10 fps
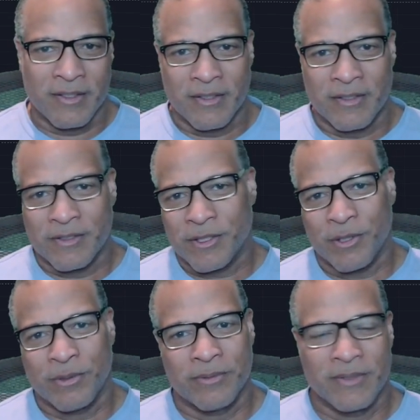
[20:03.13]

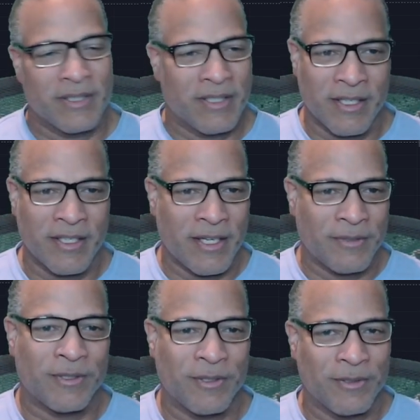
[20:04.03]
So get
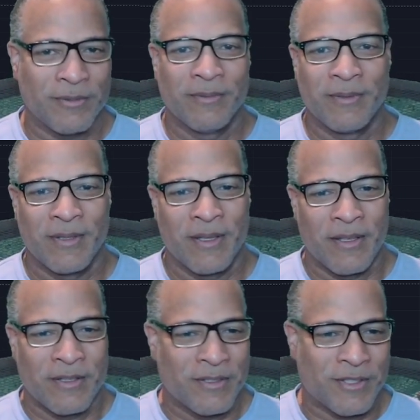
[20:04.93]
out there,
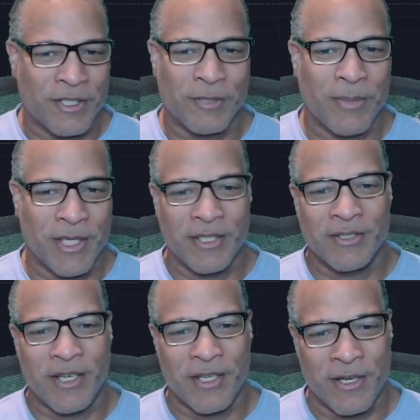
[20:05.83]

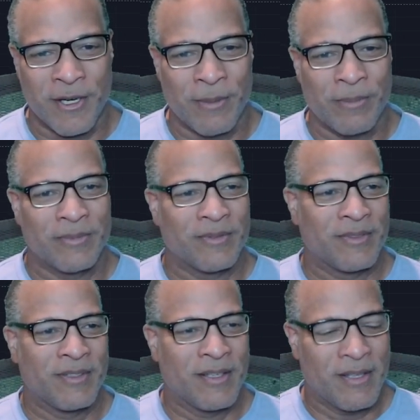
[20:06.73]
synthmining.com,
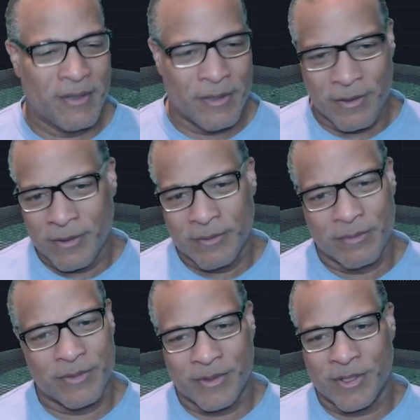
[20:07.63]

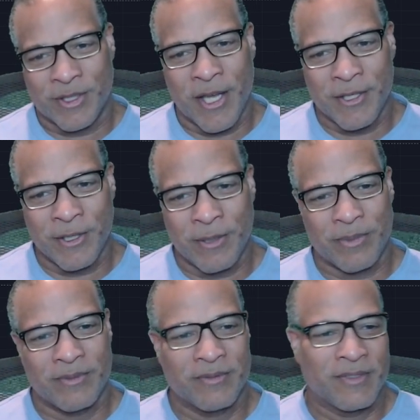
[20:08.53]
sign up.
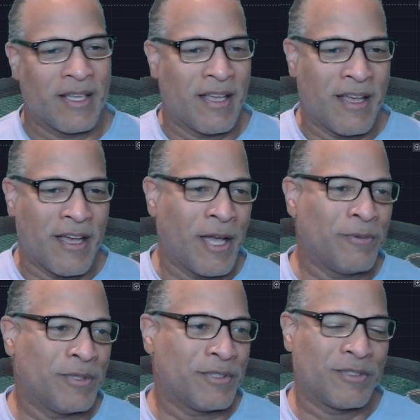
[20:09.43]
I
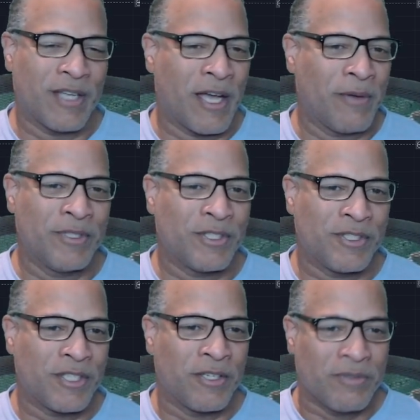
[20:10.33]
would
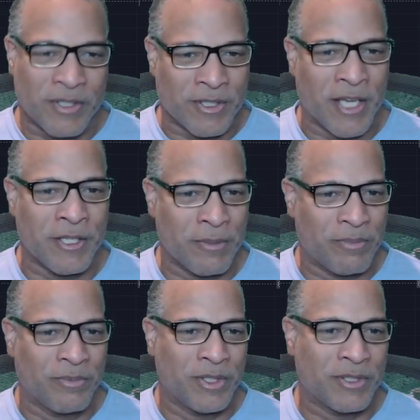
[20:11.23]
just say sign
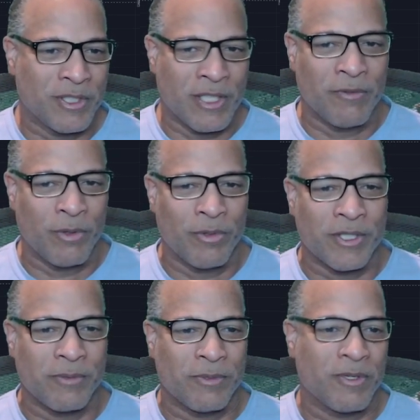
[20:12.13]
up with the level 1
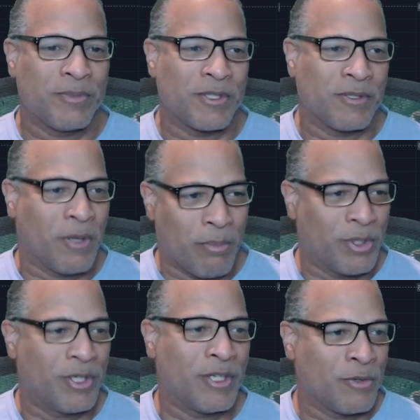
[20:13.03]
subscription.
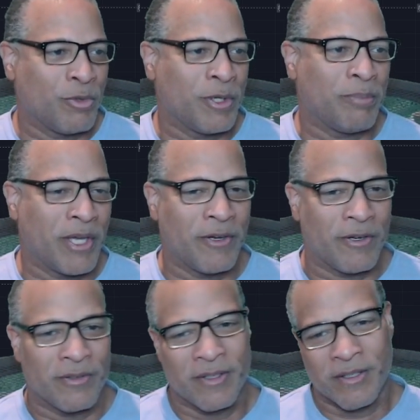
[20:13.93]
Put it on one
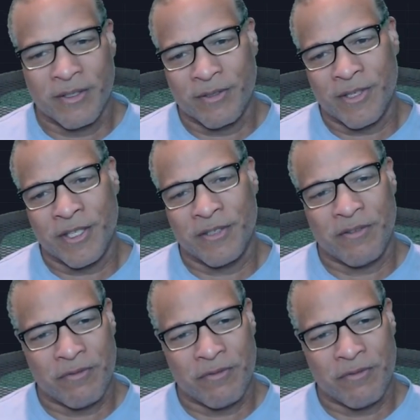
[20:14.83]
pair, right?